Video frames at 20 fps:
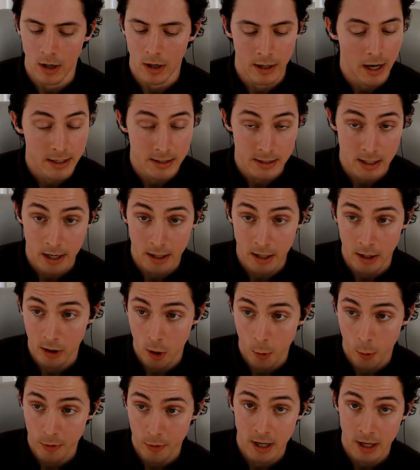guys, I
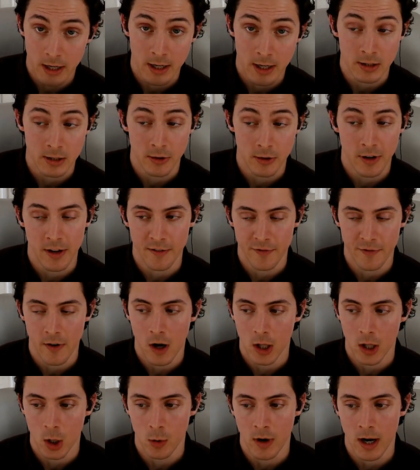concur with that. He's a great
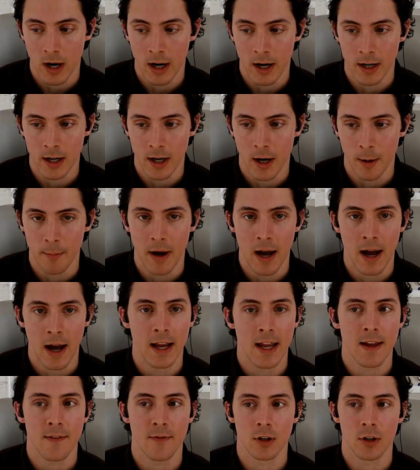follow. I um I
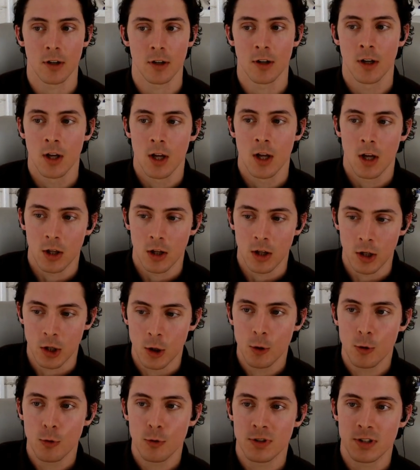even
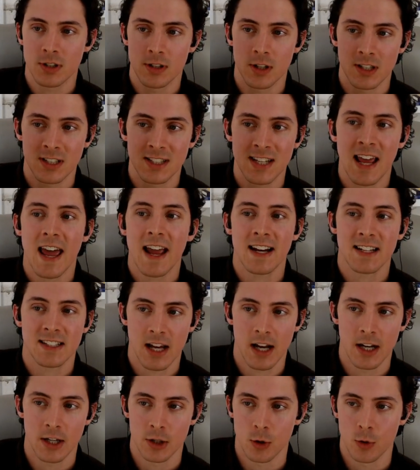use the text
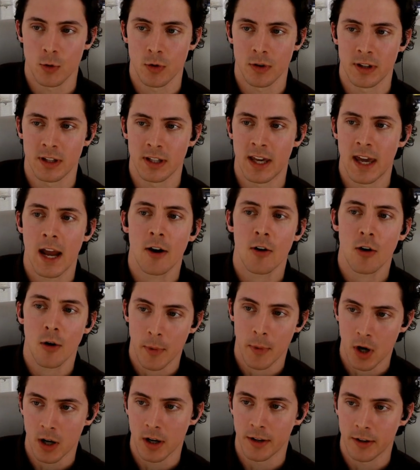I do at the
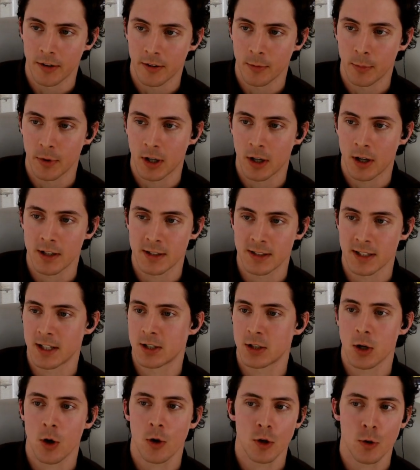Garamond because I
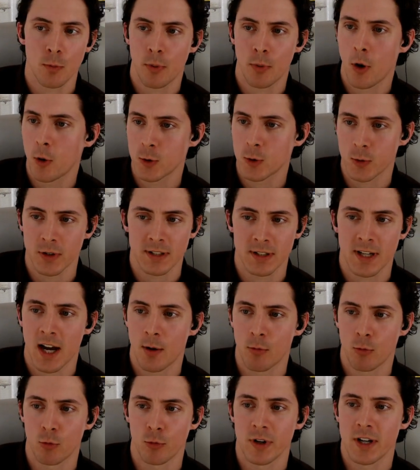saw you post one
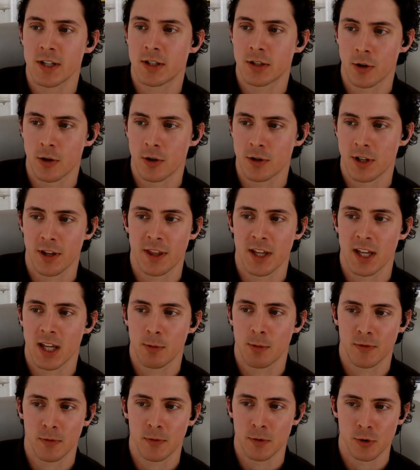time research. I think it
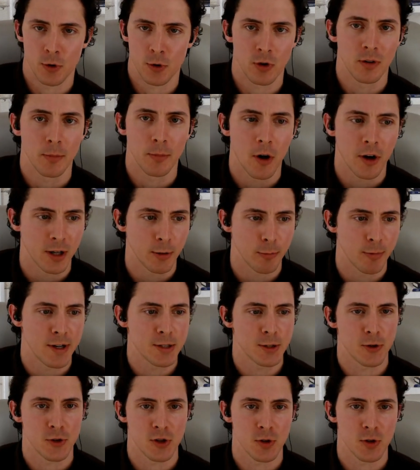was from the Journal of Marketing Research